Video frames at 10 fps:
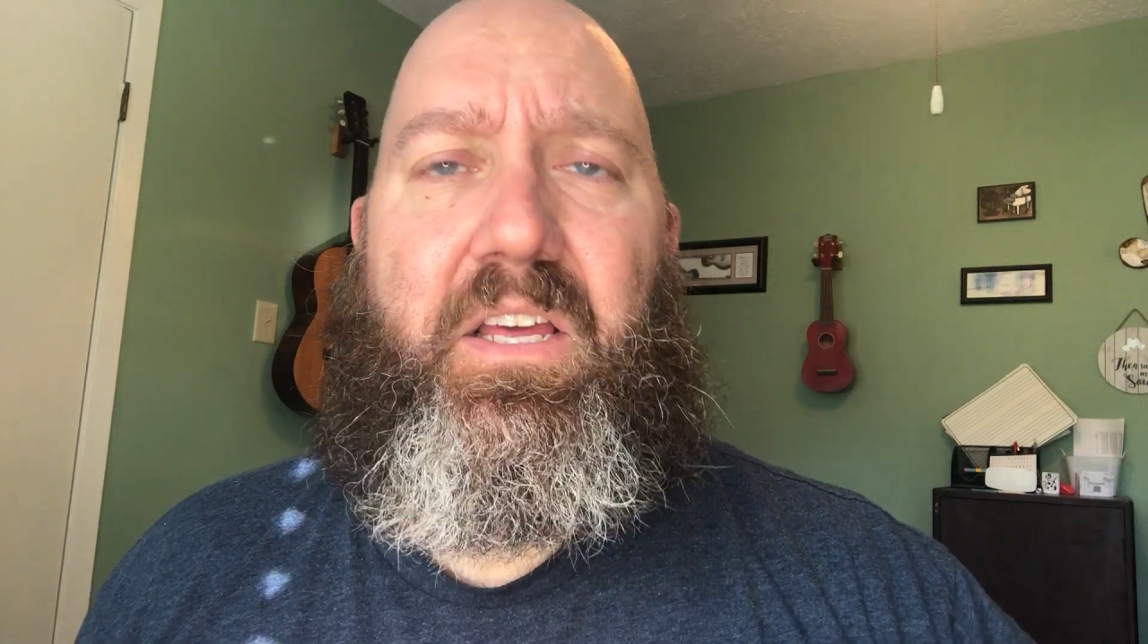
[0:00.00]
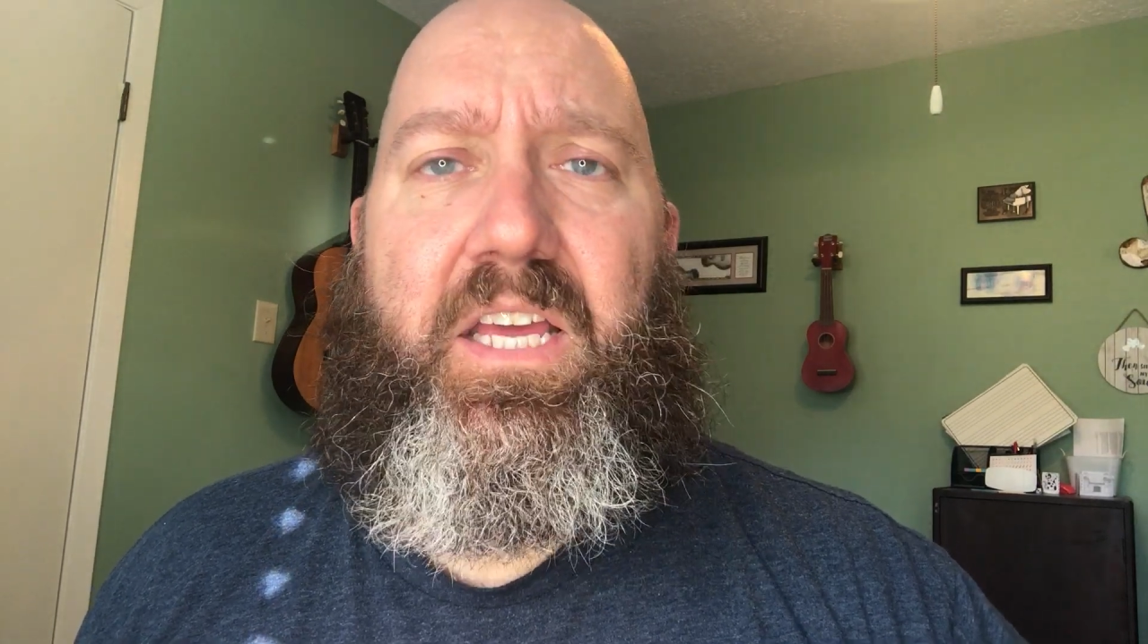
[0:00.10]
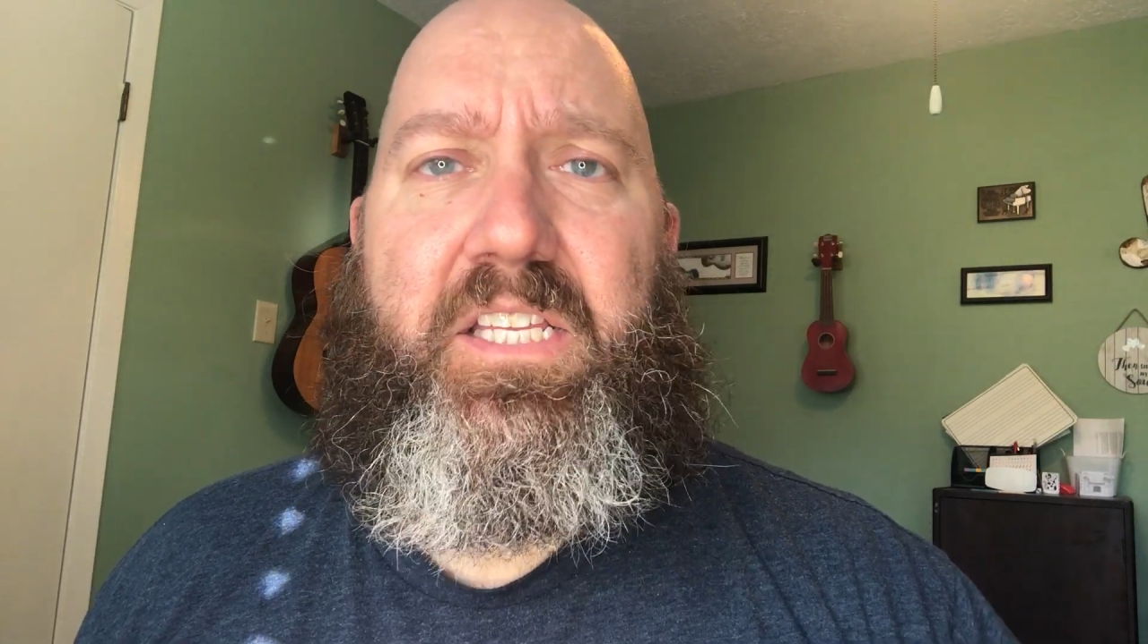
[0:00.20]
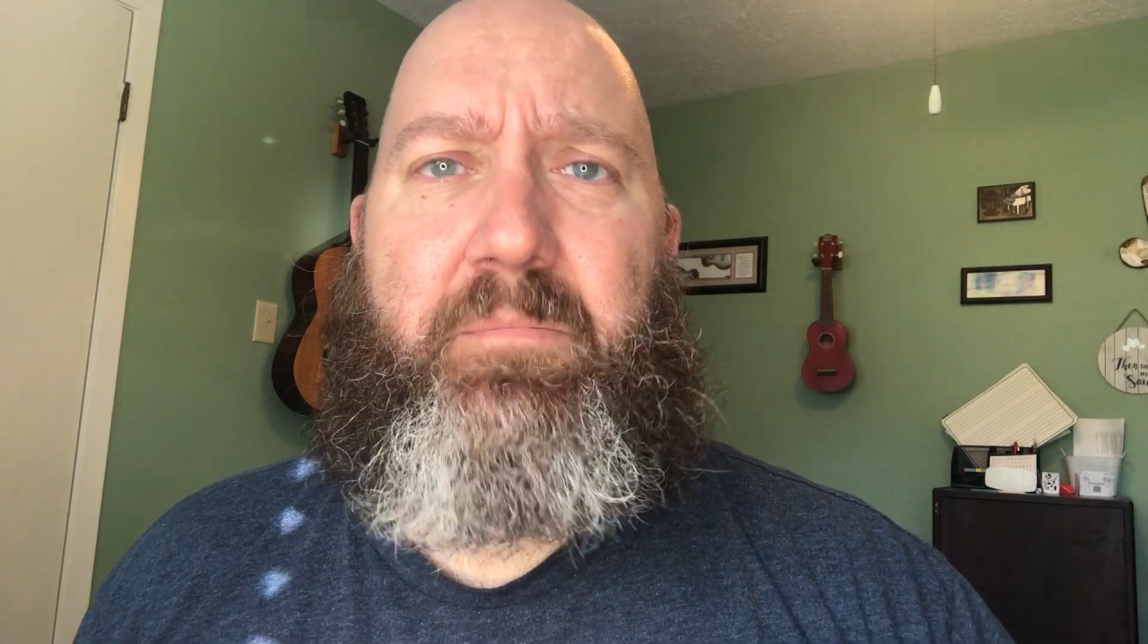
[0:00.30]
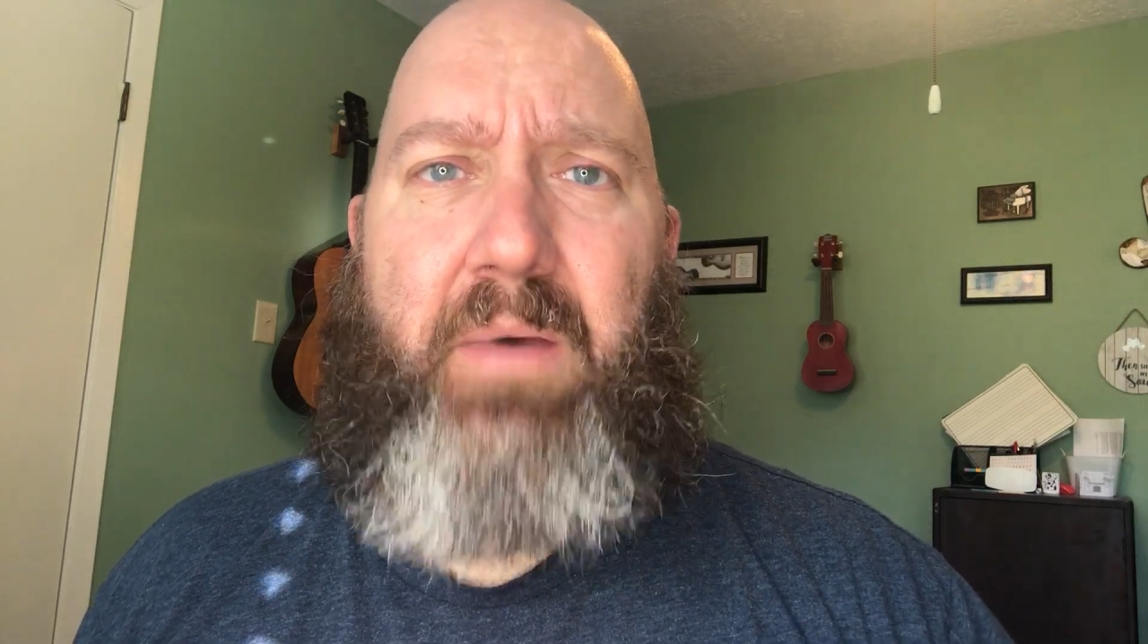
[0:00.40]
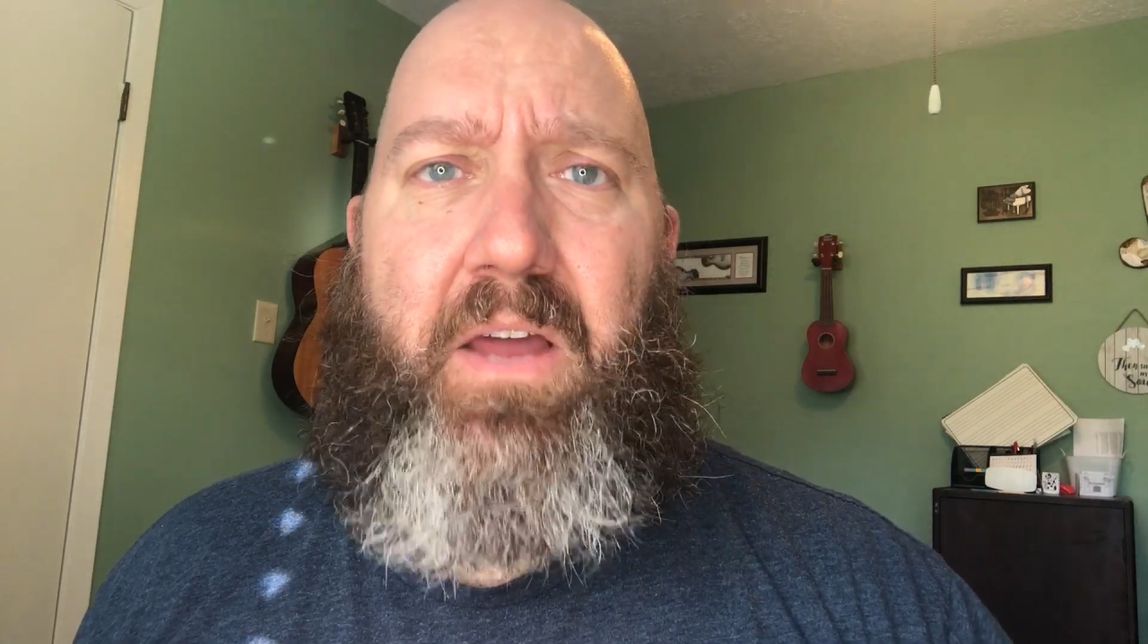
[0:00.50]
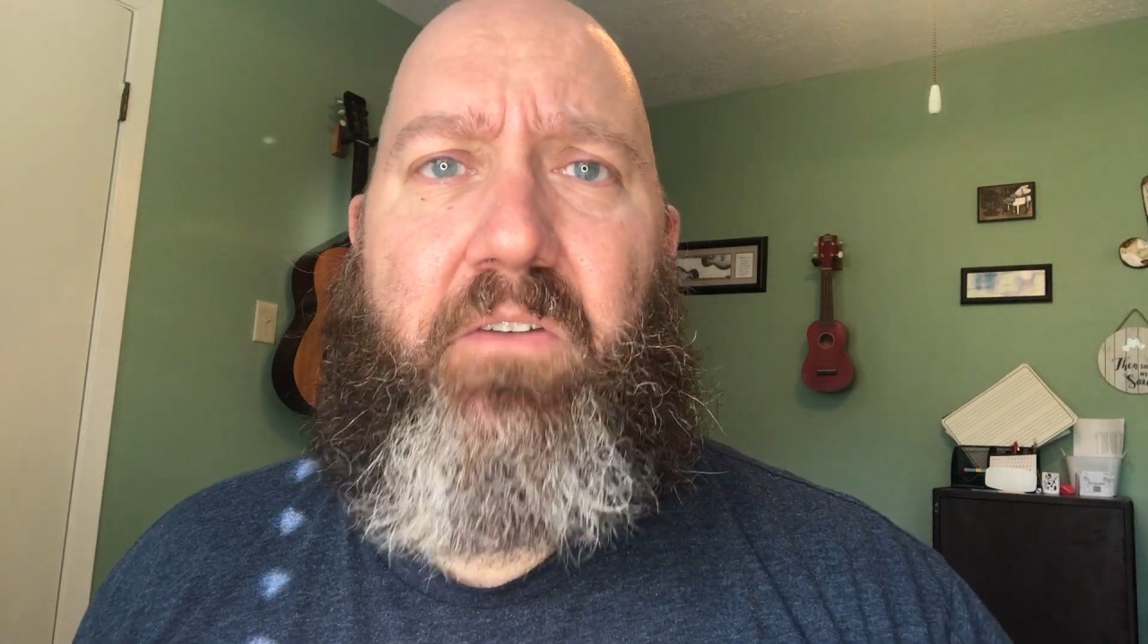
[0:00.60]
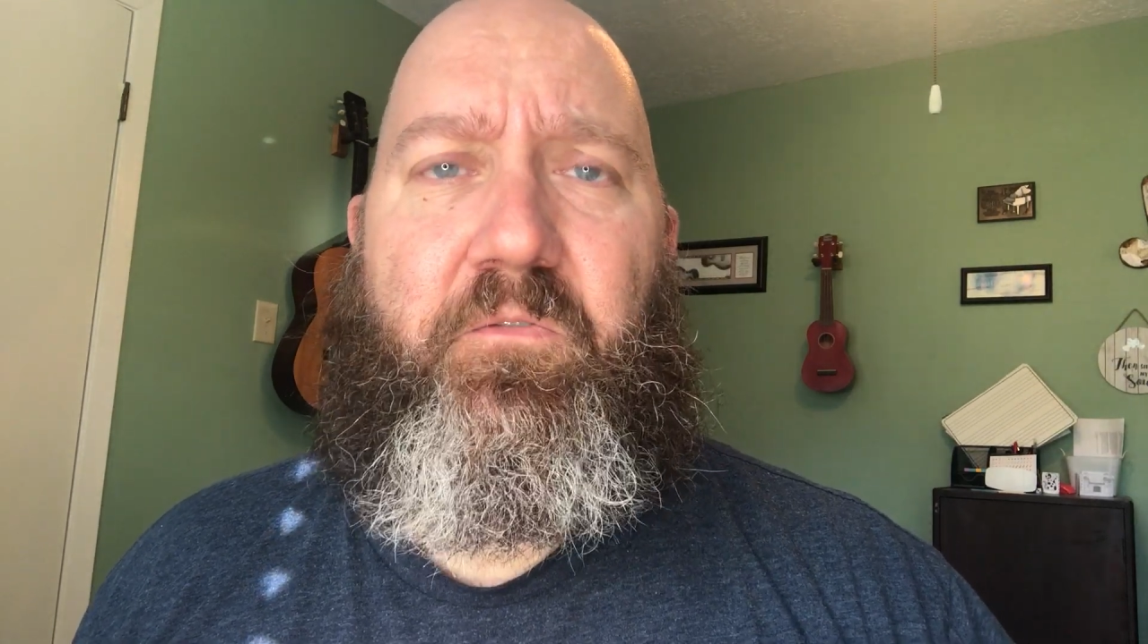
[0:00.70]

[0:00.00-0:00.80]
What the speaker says: it's about a